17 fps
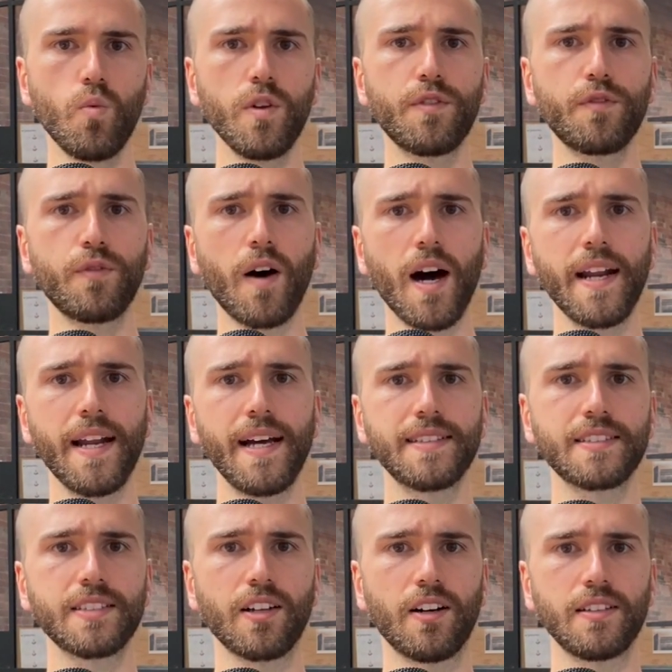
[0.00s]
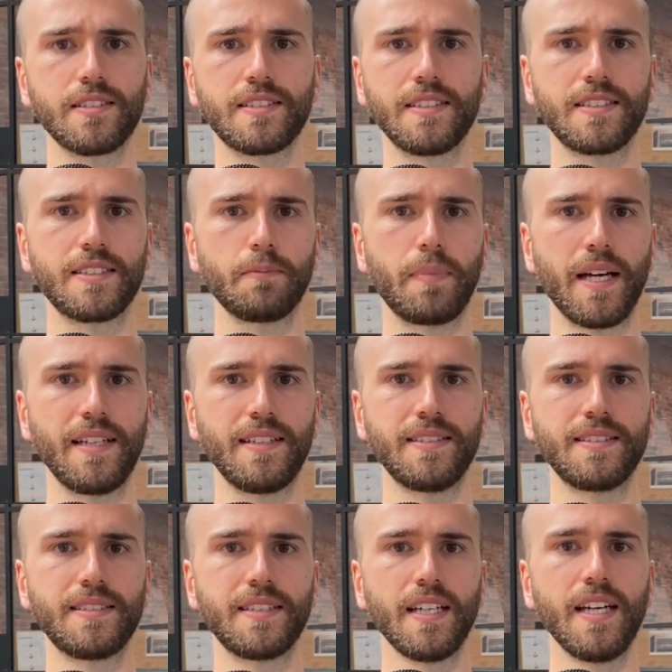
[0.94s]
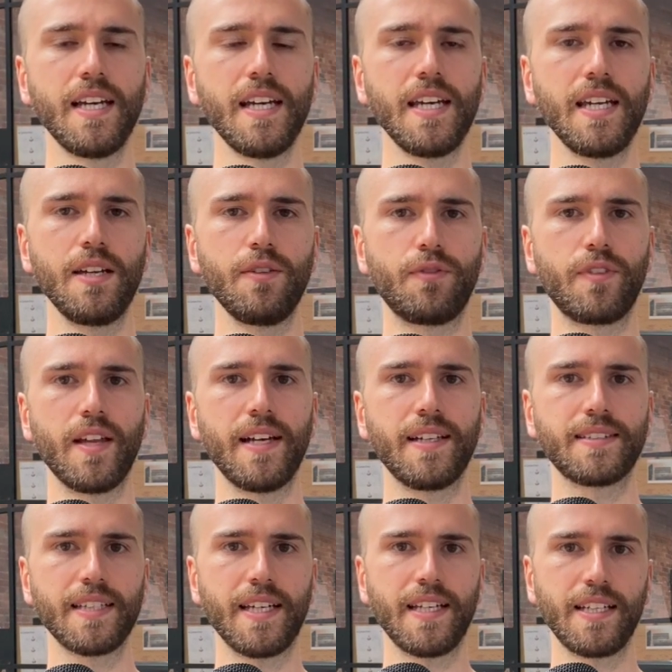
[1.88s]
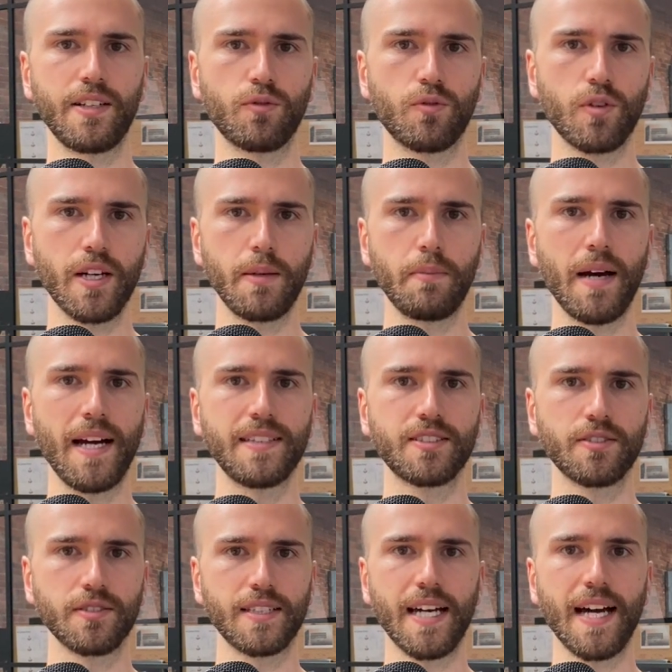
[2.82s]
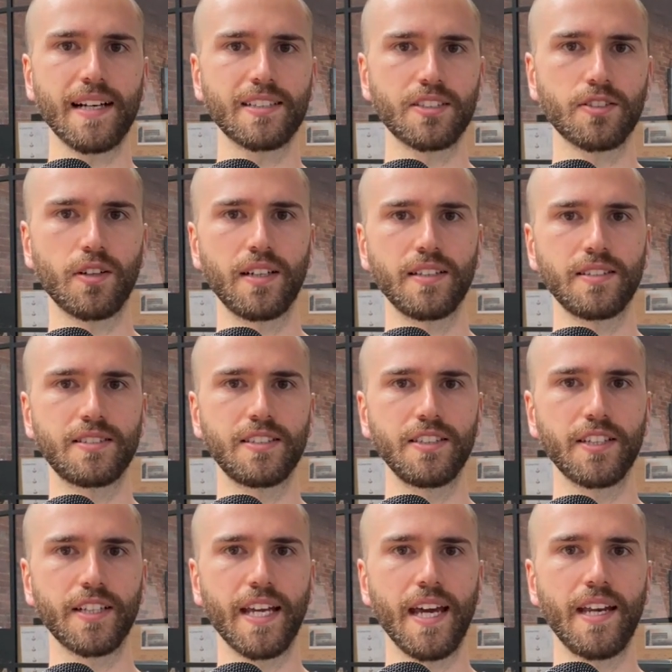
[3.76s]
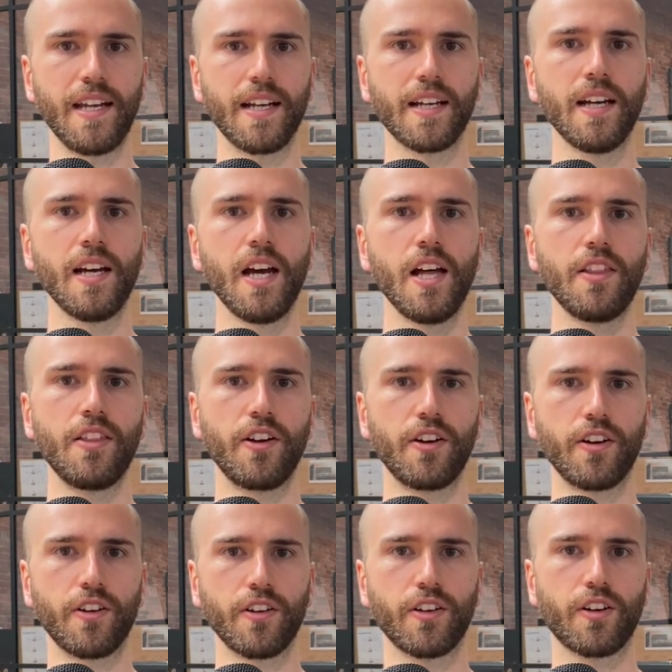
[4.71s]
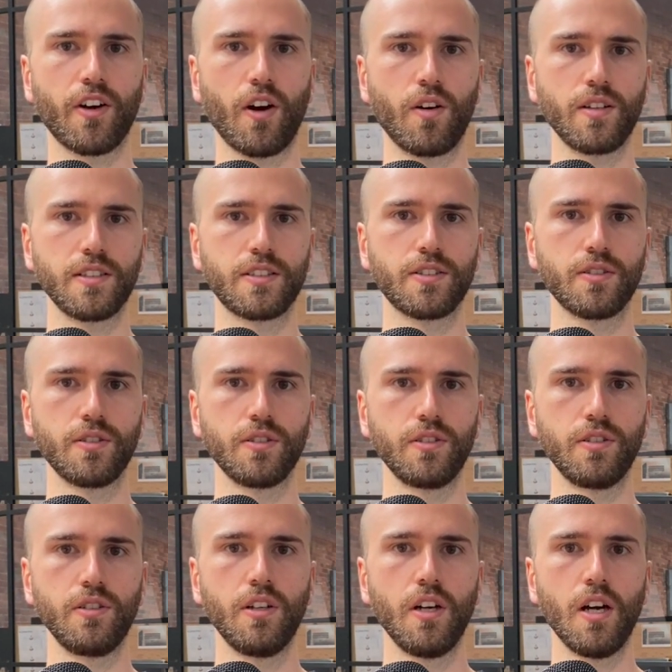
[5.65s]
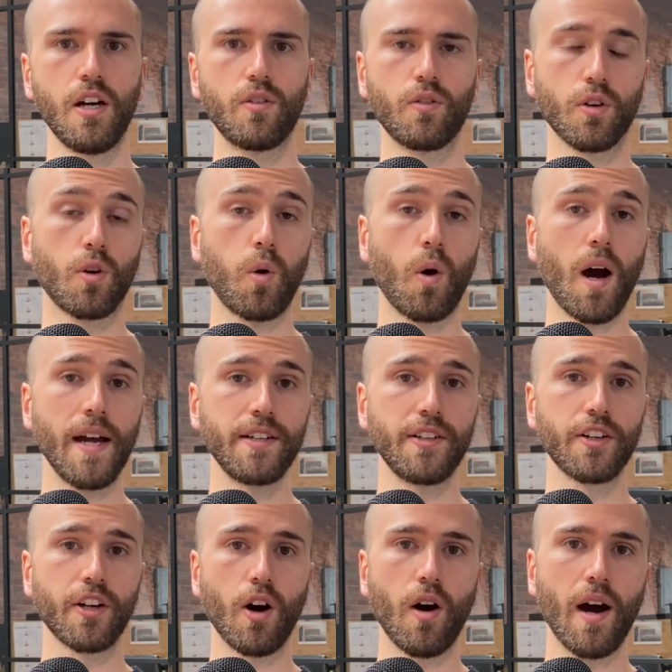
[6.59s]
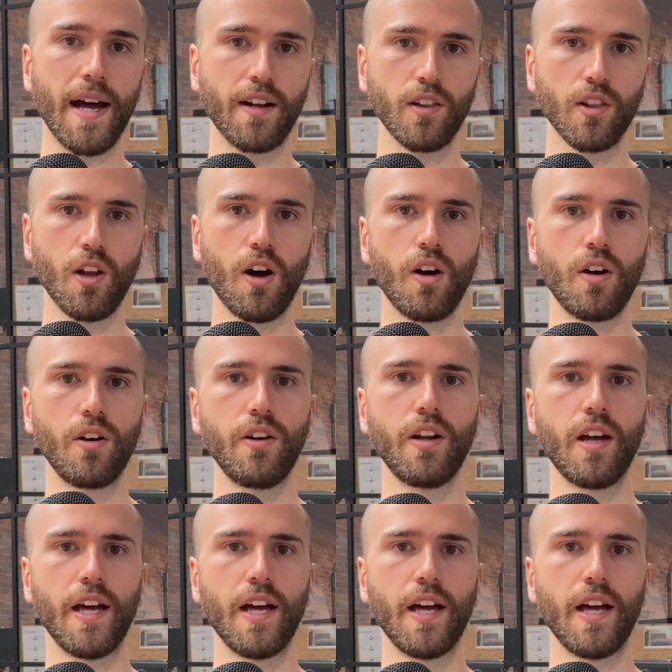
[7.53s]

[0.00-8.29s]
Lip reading: With finance costs, it depends if there's any rebates or tax credits that you're getting that are going to require you to go out a loan.